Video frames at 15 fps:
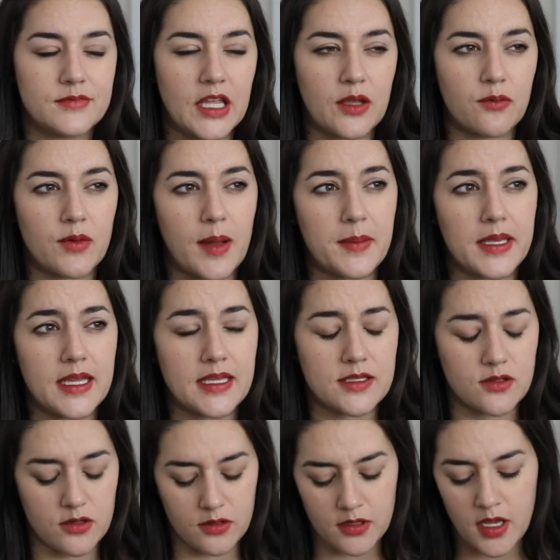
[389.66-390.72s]
like
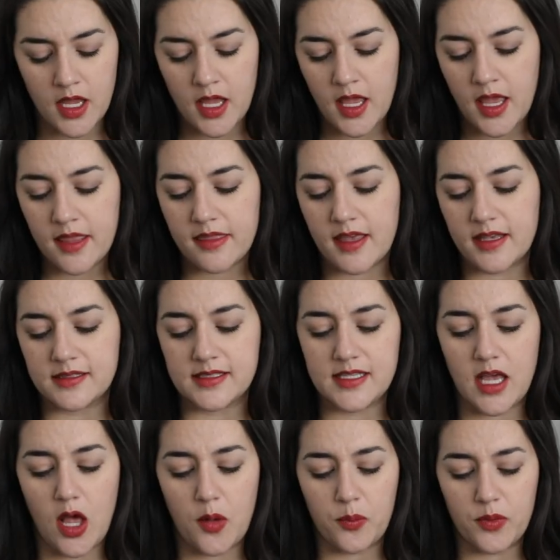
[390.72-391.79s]
remedies or things to
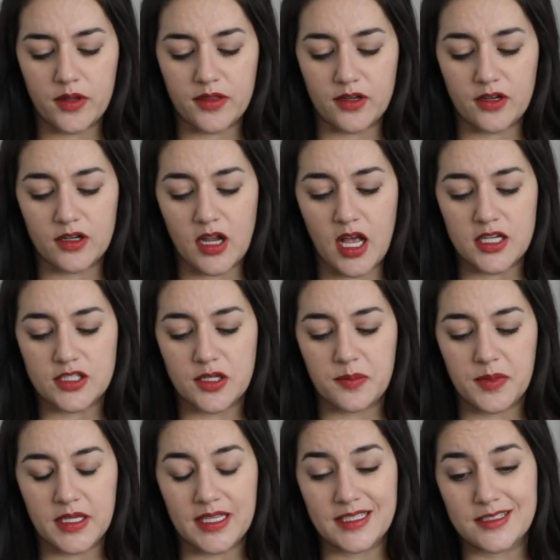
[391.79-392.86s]
help with your nausea,
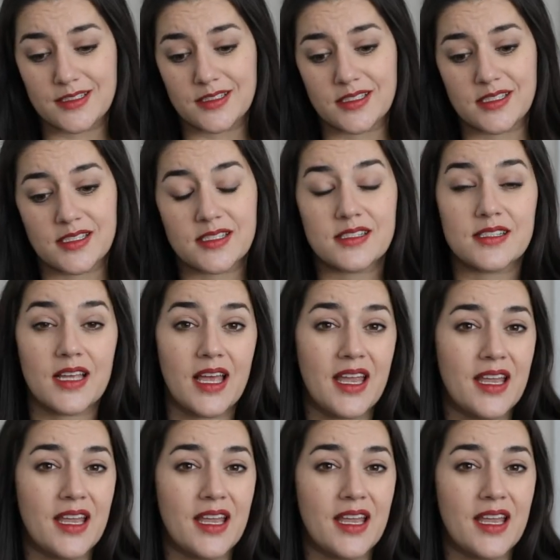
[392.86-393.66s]
but it's just,